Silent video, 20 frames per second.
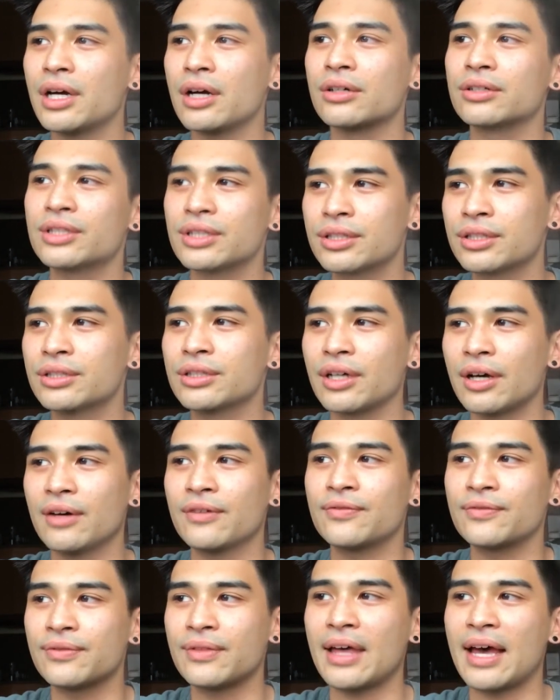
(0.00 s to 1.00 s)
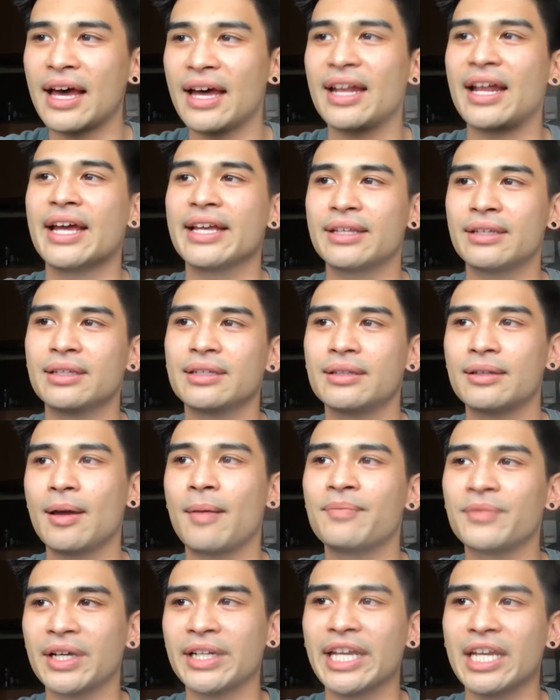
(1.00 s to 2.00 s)
you know, just stuff that
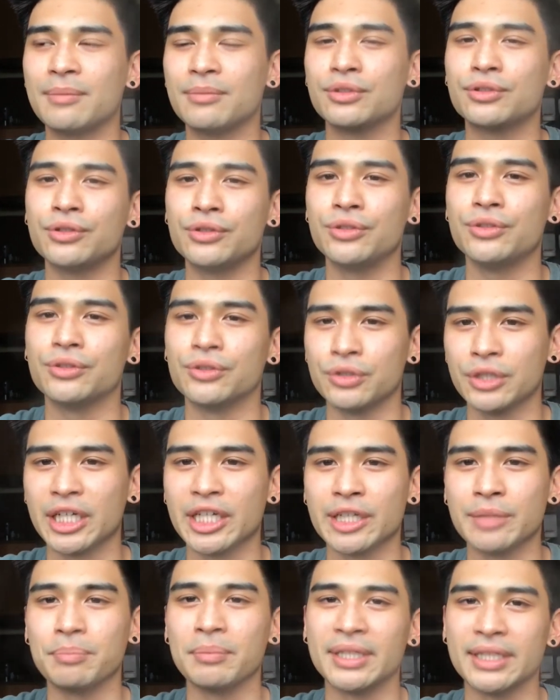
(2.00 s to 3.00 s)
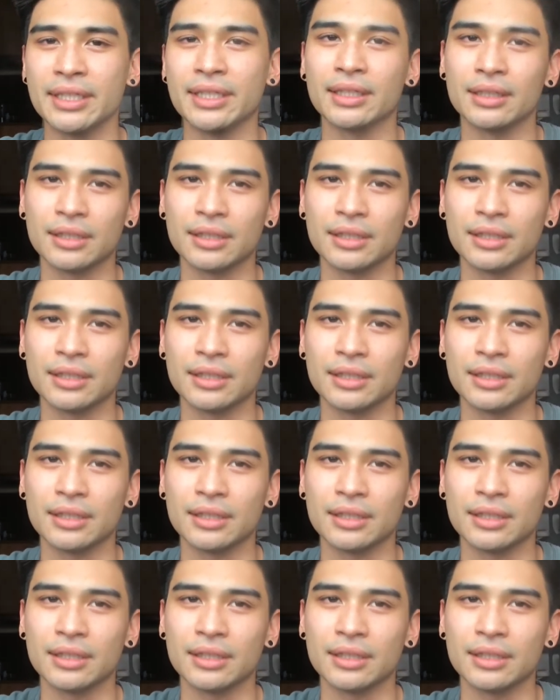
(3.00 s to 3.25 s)
I'm not able to do in